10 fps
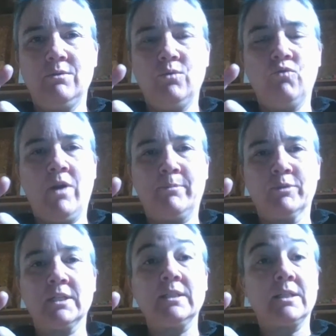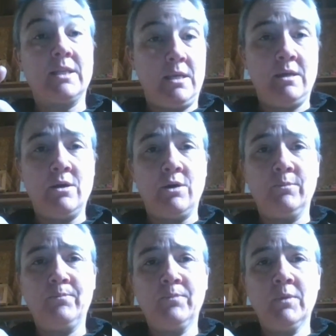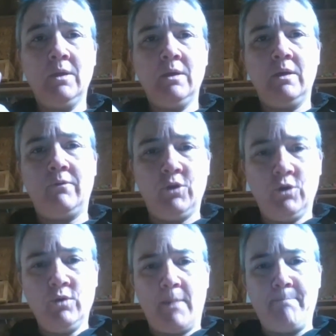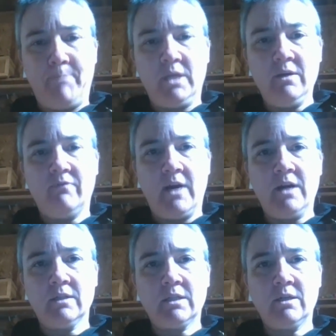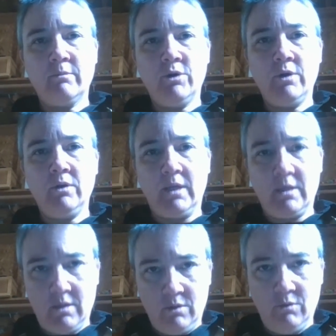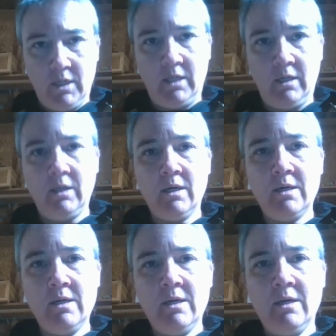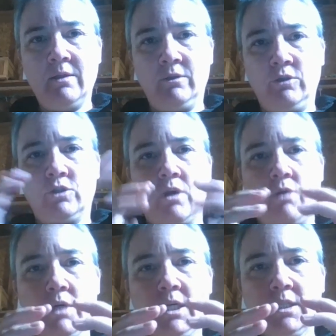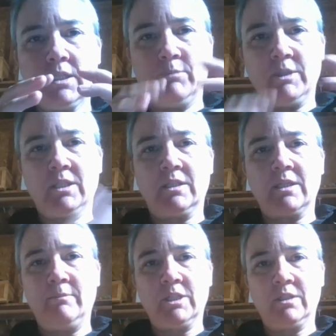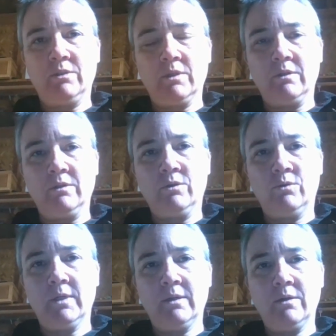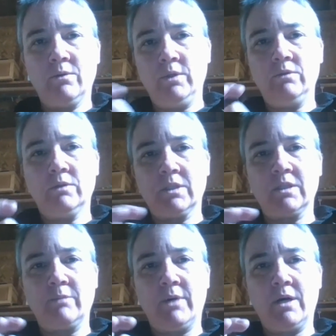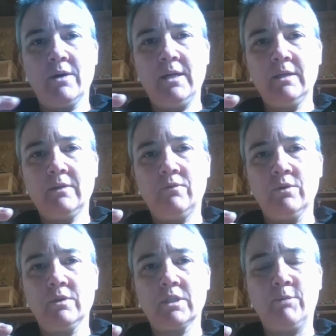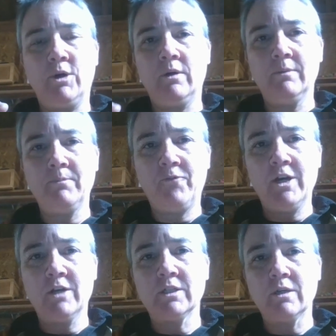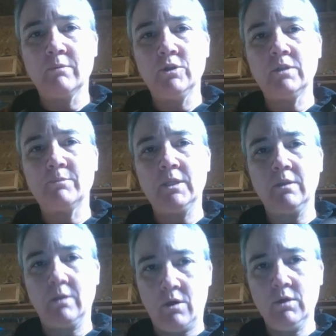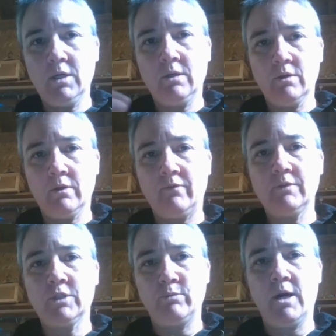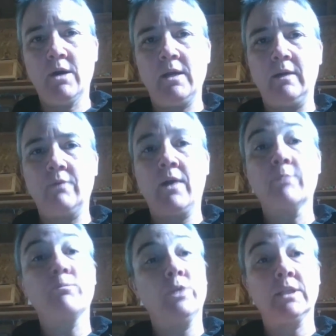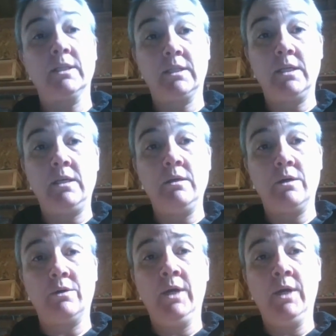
represents the ego. If you're doing a big fire ceremony like they do in India, they'll use coconuts, but since I'm just doing a little one, we use a supari nut for the small fire ceremonies, but the coconut or the supari nut represents the ego.